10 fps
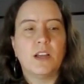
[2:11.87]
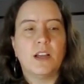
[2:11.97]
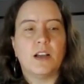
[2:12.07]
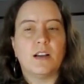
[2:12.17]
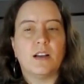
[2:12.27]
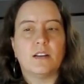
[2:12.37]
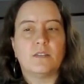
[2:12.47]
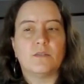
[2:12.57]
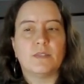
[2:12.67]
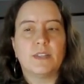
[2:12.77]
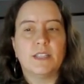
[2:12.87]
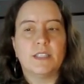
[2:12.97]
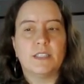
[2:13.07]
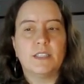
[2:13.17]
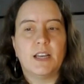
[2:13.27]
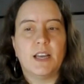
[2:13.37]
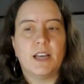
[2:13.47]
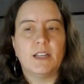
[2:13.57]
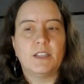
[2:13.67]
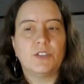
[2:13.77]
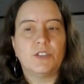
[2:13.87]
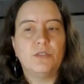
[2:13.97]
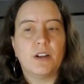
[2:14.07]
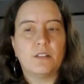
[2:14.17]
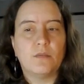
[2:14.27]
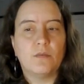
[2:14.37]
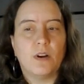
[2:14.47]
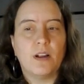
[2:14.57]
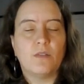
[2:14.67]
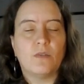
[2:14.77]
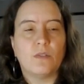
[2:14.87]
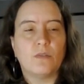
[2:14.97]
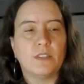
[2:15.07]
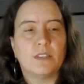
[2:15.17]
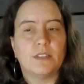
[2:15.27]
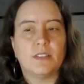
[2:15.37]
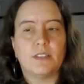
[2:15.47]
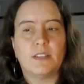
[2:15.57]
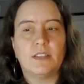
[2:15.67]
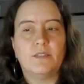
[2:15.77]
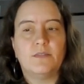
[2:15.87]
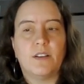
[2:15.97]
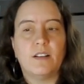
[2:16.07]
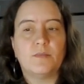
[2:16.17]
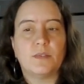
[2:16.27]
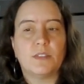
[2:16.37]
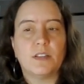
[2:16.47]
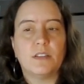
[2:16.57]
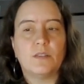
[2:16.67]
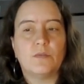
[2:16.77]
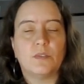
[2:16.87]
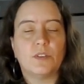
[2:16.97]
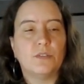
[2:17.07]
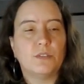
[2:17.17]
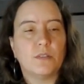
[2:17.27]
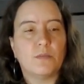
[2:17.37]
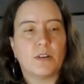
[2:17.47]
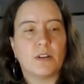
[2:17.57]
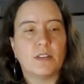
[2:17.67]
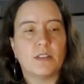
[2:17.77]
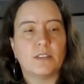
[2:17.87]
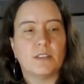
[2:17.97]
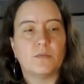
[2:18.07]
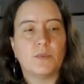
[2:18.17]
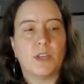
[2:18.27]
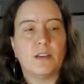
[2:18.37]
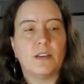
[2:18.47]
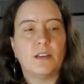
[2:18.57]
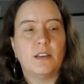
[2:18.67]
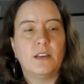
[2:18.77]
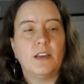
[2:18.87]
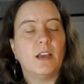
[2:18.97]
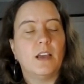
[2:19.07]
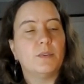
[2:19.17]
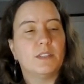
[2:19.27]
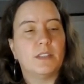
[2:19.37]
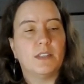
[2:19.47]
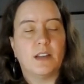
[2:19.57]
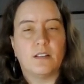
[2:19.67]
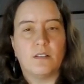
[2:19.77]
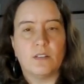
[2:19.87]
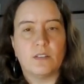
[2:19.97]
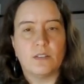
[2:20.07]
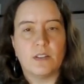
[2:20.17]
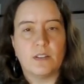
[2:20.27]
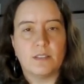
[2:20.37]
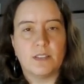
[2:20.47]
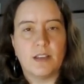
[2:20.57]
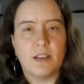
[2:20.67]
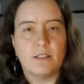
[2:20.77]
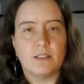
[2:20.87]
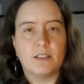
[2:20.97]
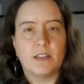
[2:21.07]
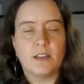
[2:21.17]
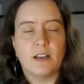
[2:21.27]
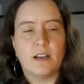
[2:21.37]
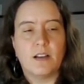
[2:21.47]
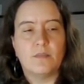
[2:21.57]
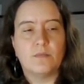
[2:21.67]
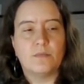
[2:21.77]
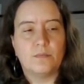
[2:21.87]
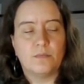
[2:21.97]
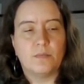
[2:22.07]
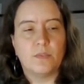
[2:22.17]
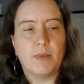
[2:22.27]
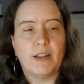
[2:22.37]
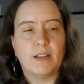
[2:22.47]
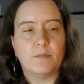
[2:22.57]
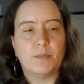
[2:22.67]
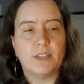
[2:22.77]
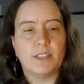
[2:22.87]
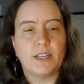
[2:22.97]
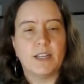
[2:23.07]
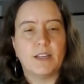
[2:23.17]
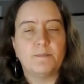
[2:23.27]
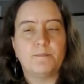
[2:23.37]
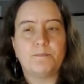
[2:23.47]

relisted, and 201, or only 65%, were new to the market this week. And we see there also the sales remaining pretty steady.